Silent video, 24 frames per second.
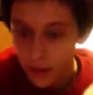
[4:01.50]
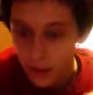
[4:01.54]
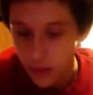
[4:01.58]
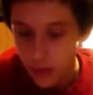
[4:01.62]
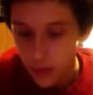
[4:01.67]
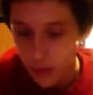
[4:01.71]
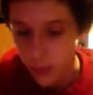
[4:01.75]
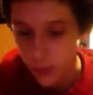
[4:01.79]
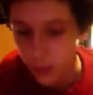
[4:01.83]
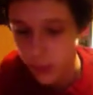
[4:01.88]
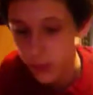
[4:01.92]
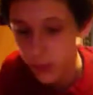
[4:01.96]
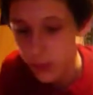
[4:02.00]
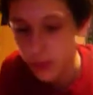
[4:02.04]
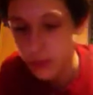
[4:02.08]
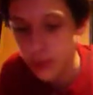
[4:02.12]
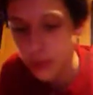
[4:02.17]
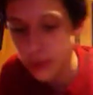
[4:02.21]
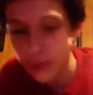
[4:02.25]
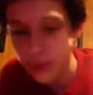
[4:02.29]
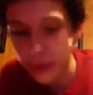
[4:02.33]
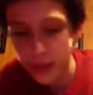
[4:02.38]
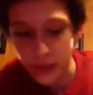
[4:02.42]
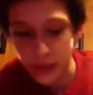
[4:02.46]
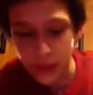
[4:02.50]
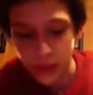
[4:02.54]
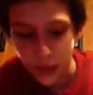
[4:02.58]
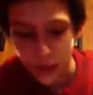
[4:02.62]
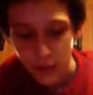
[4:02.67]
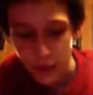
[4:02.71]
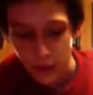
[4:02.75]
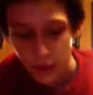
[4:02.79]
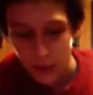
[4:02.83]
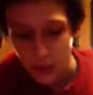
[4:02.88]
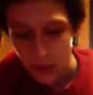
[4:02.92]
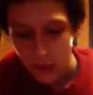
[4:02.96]
all the way up to 10.
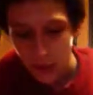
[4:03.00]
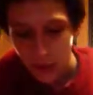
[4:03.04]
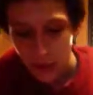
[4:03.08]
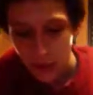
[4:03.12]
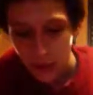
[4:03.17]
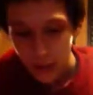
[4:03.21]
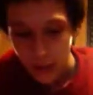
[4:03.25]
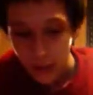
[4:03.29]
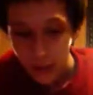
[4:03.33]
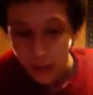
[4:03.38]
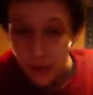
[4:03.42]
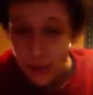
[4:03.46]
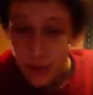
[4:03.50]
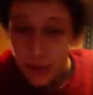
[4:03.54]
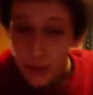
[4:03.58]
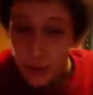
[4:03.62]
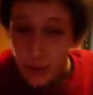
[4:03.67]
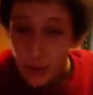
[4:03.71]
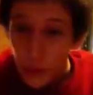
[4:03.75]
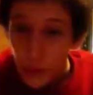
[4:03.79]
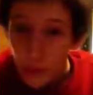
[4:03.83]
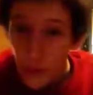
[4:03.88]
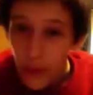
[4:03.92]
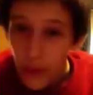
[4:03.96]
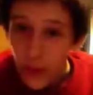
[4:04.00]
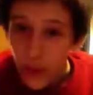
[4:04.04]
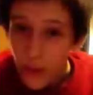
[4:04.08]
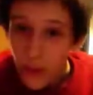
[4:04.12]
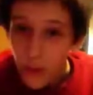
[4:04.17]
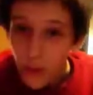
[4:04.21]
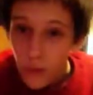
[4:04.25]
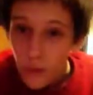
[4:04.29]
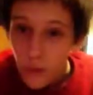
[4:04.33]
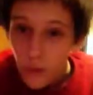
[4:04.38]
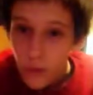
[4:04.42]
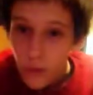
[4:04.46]

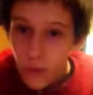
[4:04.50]
D12,